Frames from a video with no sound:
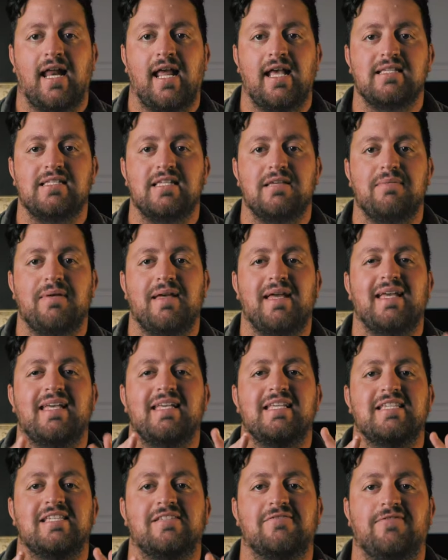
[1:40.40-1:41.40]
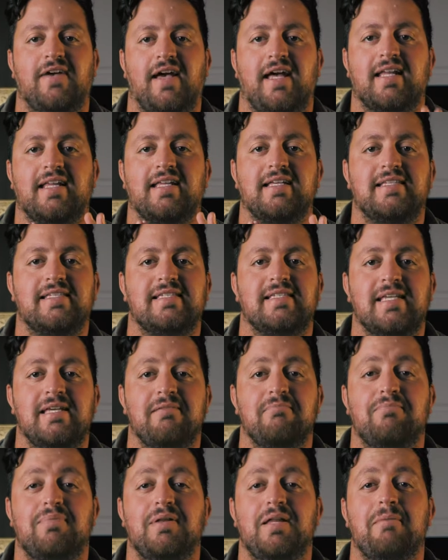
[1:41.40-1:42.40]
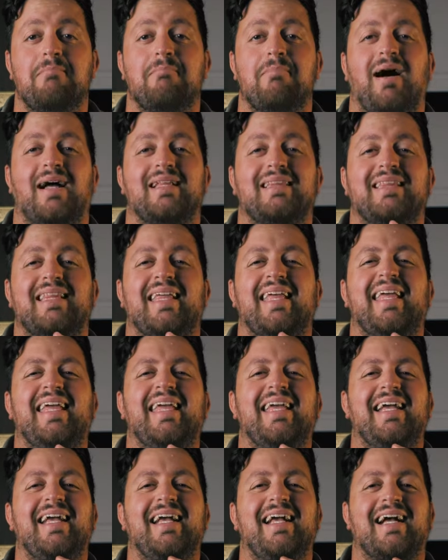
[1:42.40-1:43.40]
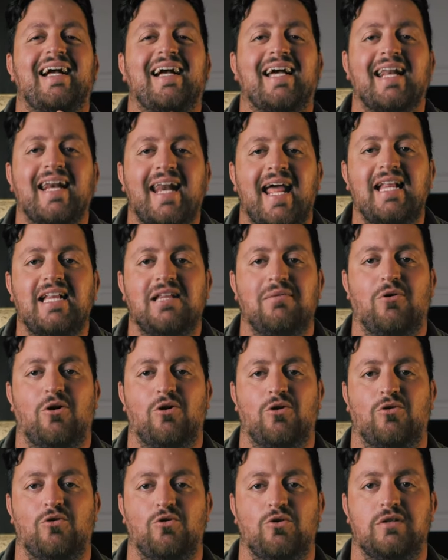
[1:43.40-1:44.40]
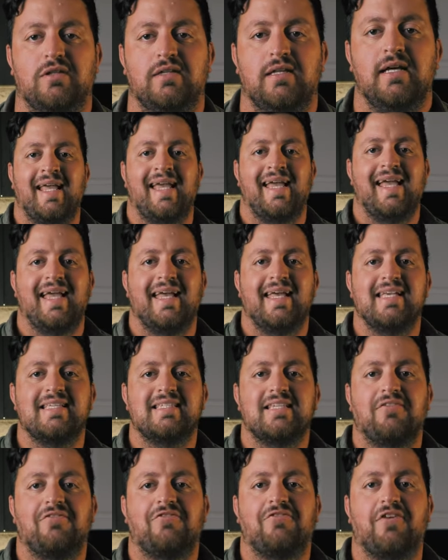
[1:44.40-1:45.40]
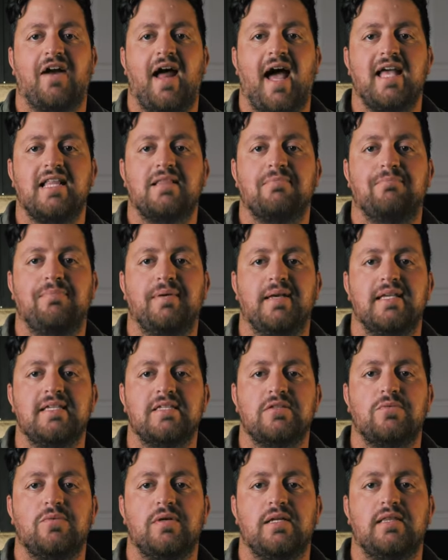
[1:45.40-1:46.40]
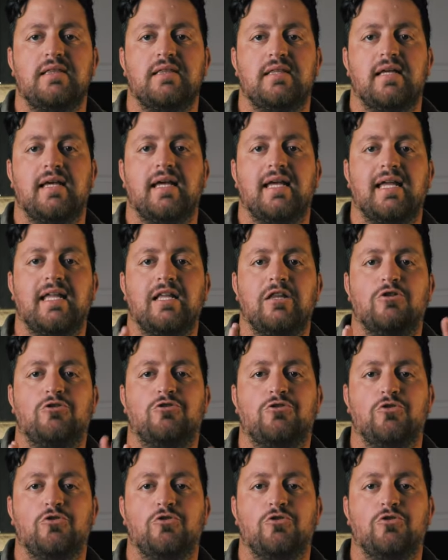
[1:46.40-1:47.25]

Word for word: recipe is very simply but incredible good. It's a fried biscuit in